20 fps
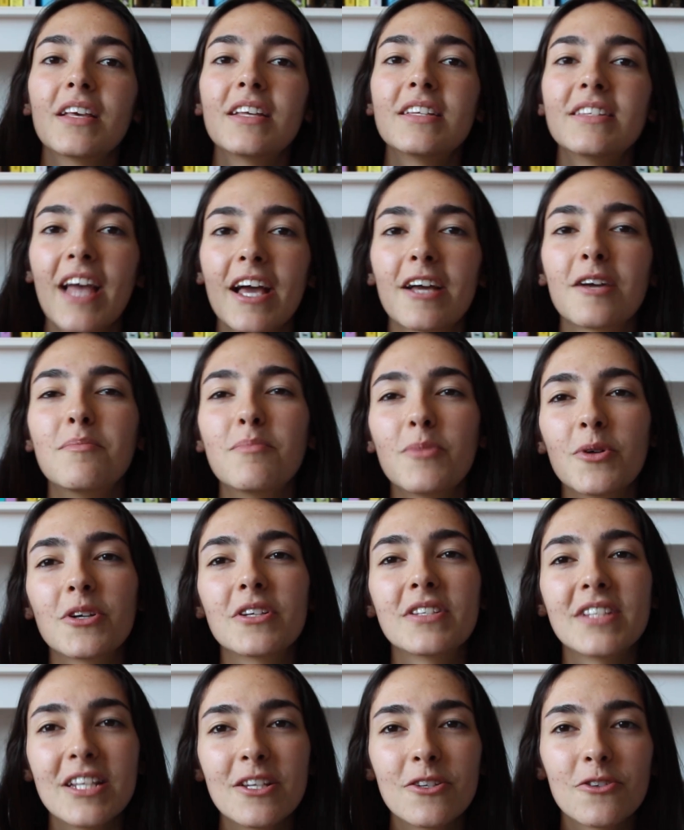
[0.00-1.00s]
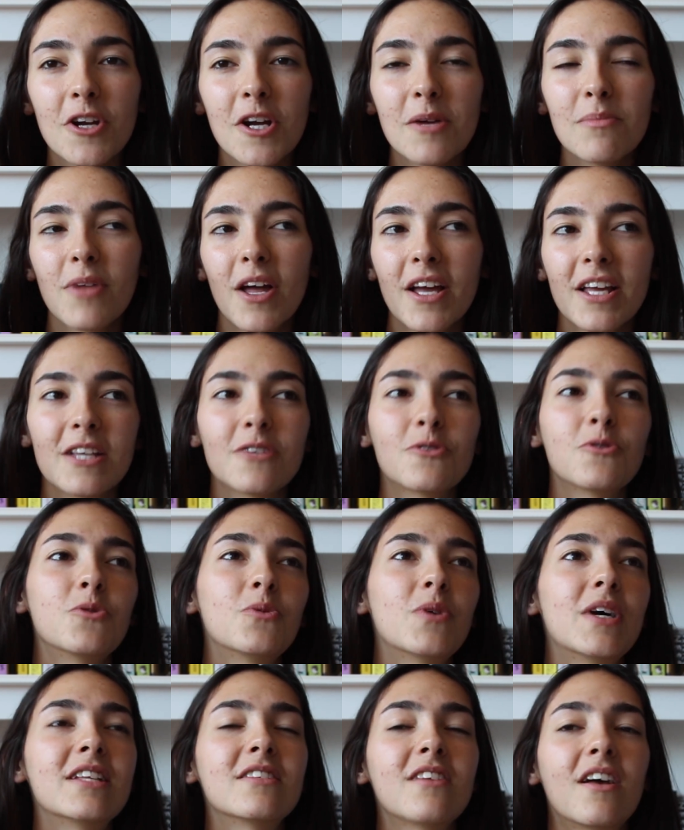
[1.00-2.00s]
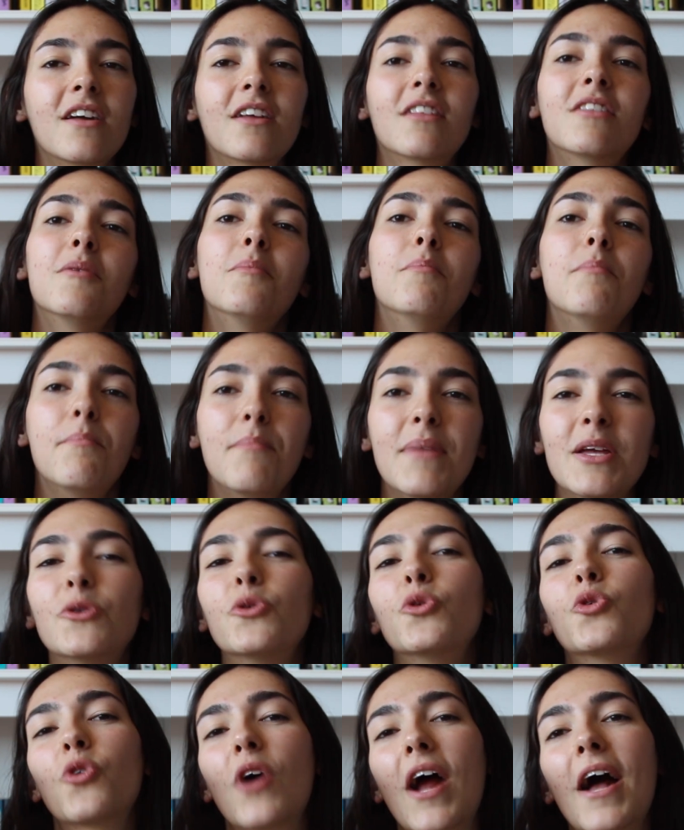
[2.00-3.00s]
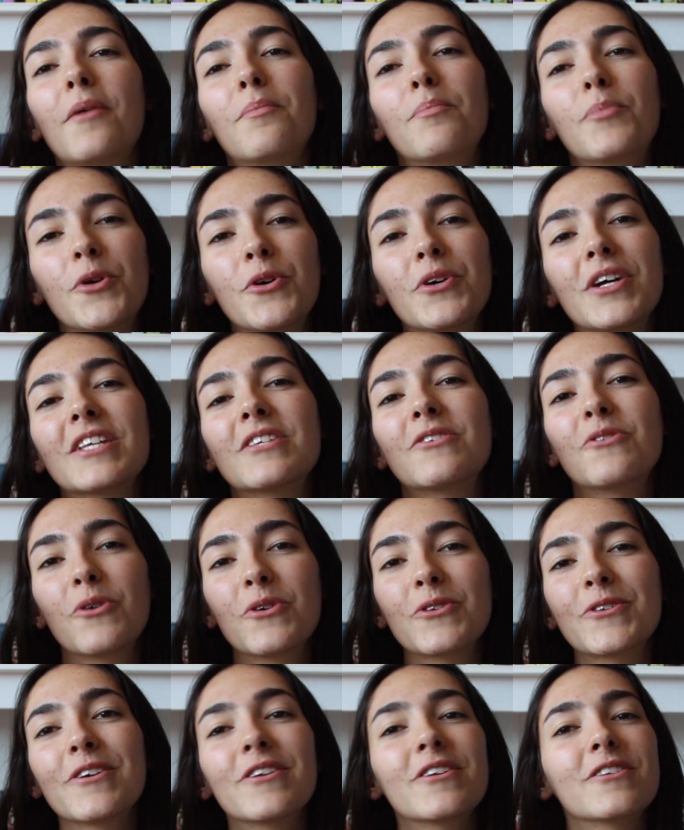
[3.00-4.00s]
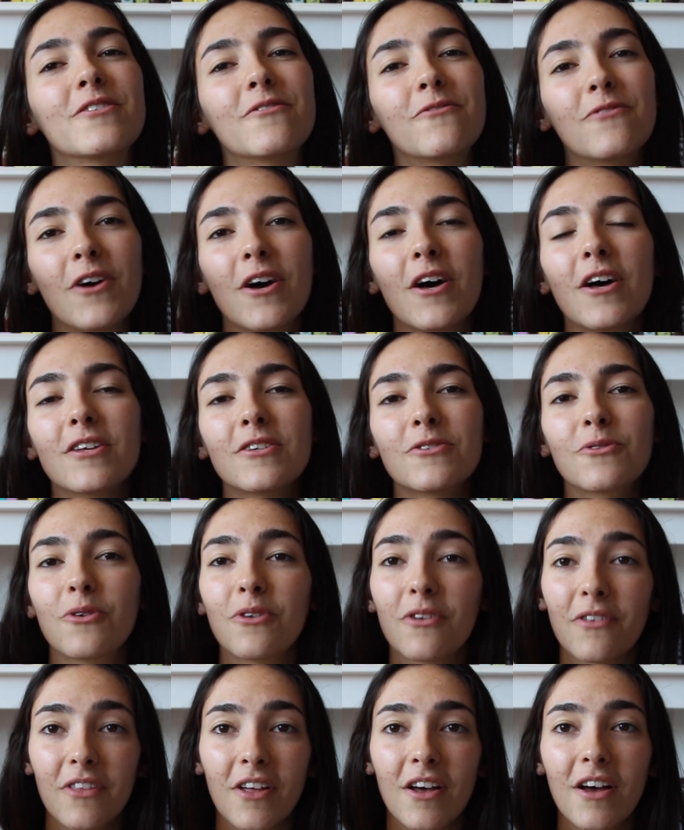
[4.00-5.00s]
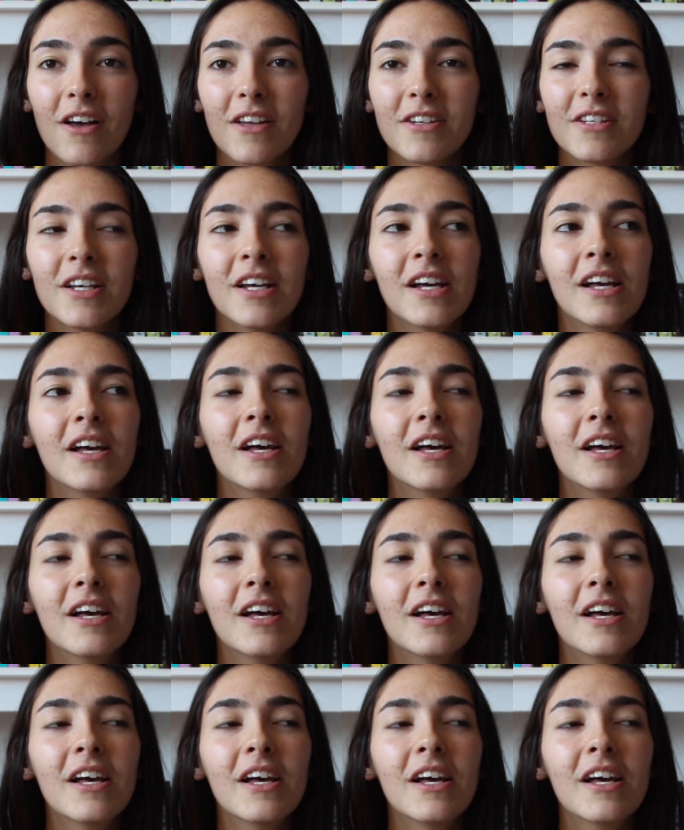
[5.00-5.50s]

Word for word: second book syndrome like it's always like the middle ground book it's not as good as the first or the third